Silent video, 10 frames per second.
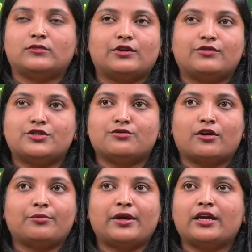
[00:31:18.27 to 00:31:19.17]
not
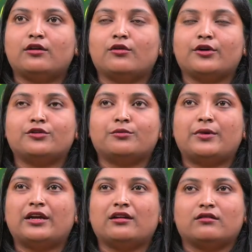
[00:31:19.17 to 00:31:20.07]
be going to be
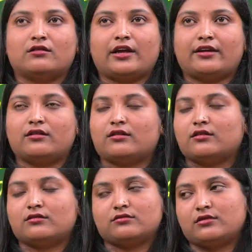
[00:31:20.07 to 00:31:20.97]
like
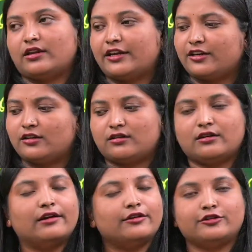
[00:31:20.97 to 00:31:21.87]
let it, you
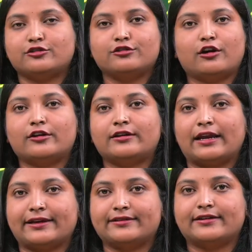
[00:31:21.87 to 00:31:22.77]
should not like
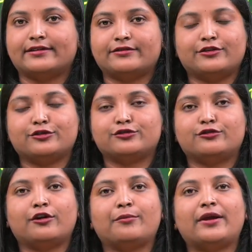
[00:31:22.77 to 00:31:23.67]
that, you should not
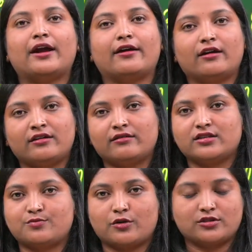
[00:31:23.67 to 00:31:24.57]
be
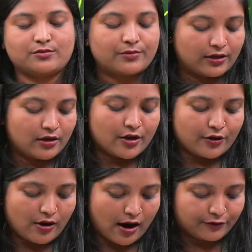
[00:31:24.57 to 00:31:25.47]
irresponsible, you
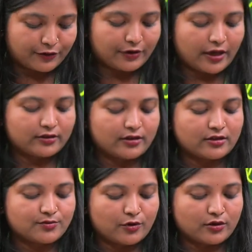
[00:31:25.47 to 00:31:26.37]
have to take the
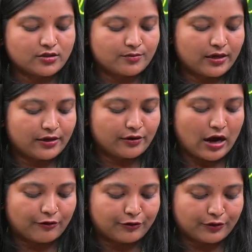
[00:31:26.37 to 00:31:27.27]
responsible and you have to
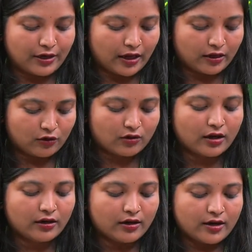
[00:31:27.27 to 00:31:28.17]
take your
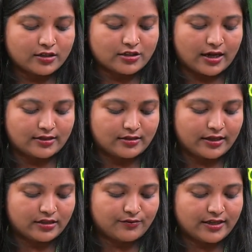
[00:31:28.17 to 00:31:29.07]
chance. Next one
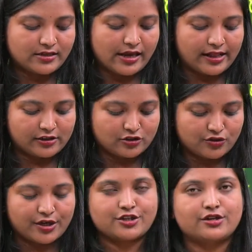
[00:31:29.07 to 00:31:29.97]
is health
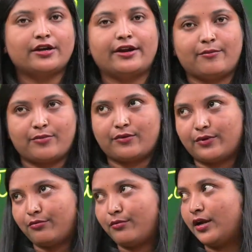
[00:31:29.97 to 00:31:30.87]
education and
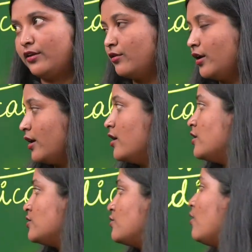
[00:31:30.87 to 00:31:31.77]
empowerment. Okay, so